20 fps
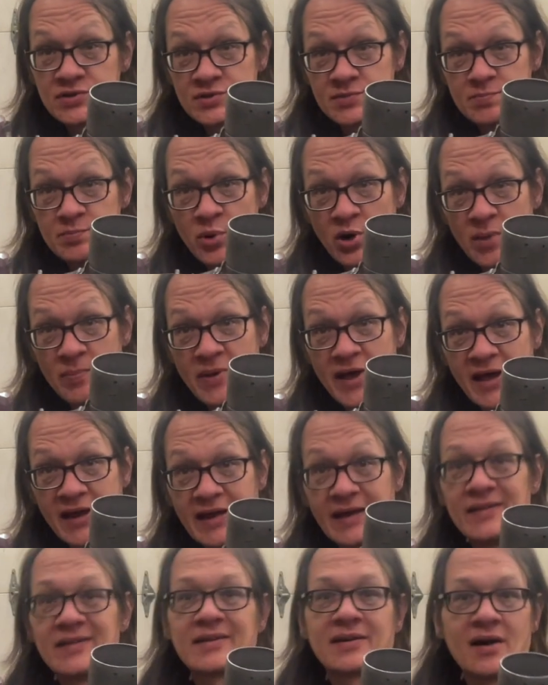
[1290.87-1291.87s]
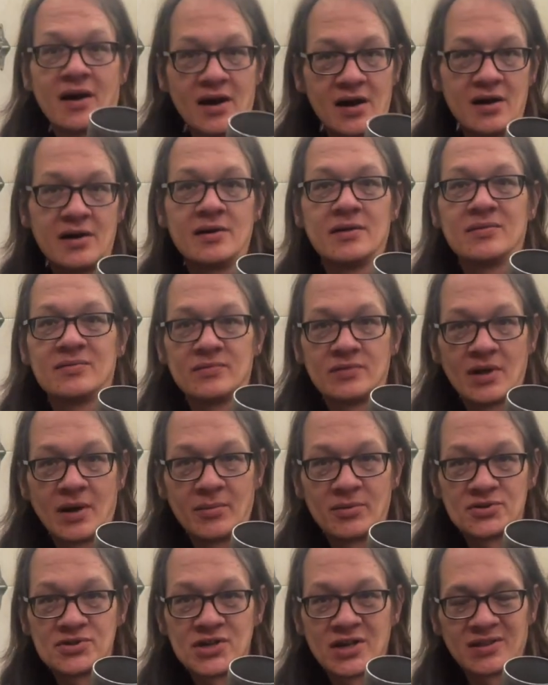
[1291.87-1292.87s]
Put it back on the car,
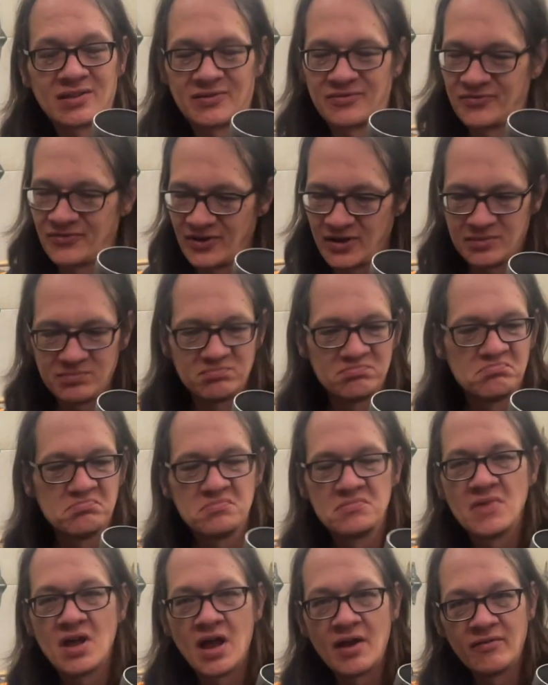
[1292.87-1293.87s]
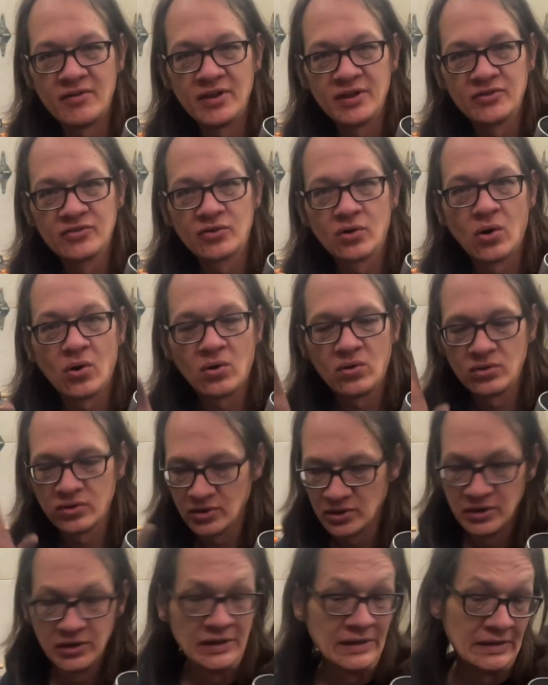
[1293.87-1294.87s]
double check the fit, everything's gold.
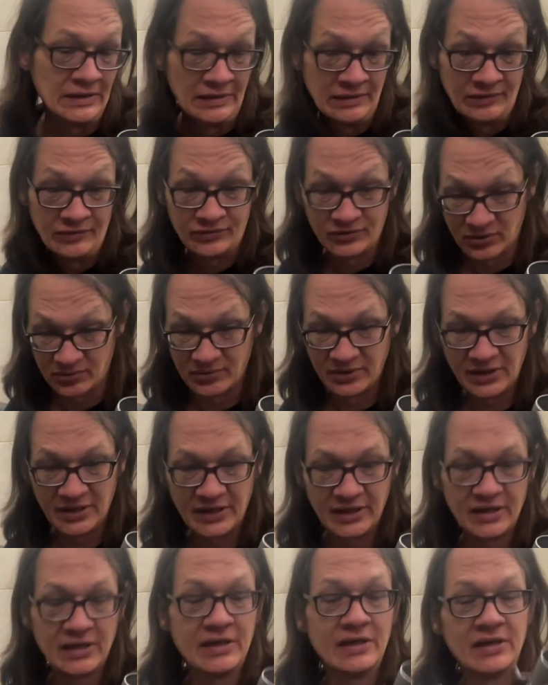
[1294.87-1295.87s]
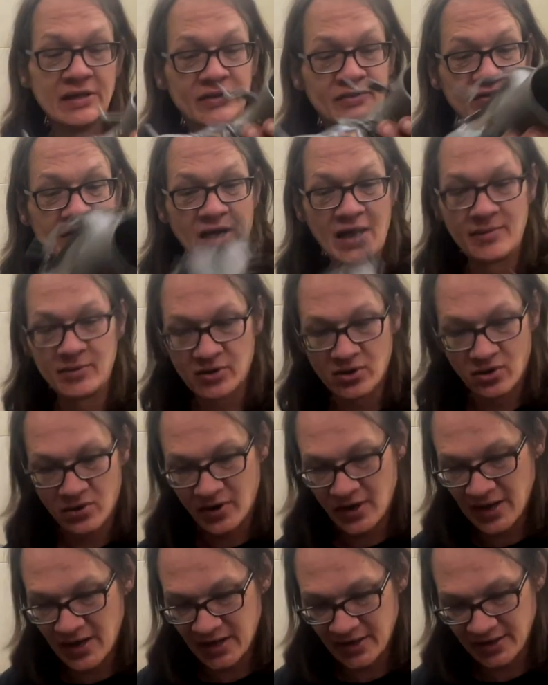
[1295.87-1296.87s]
So really, it's time to go
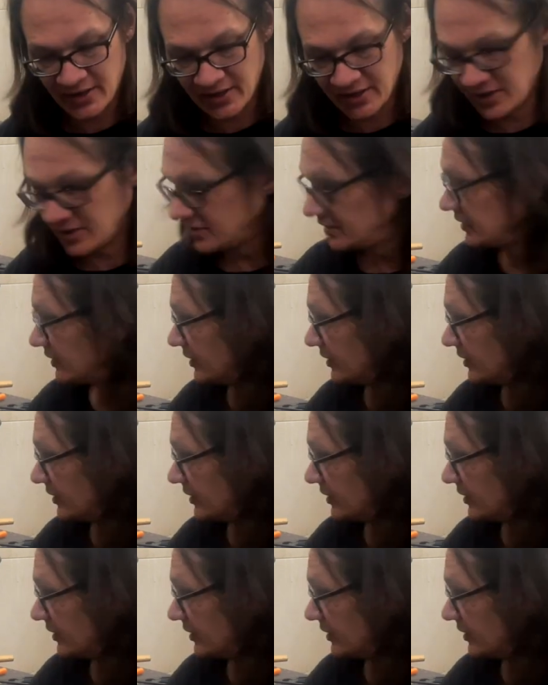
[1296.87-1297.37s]
ahead and